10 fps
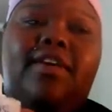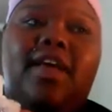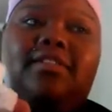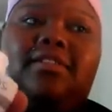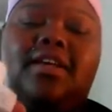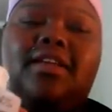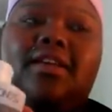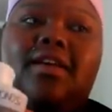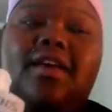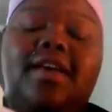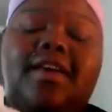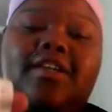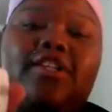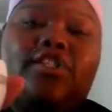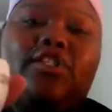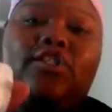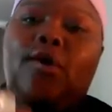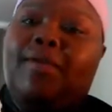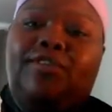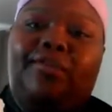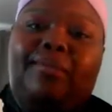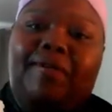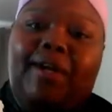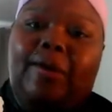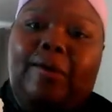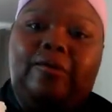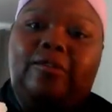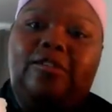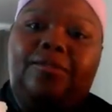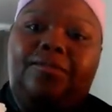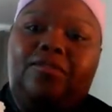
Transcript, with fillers: It has done so much for my wrinkles.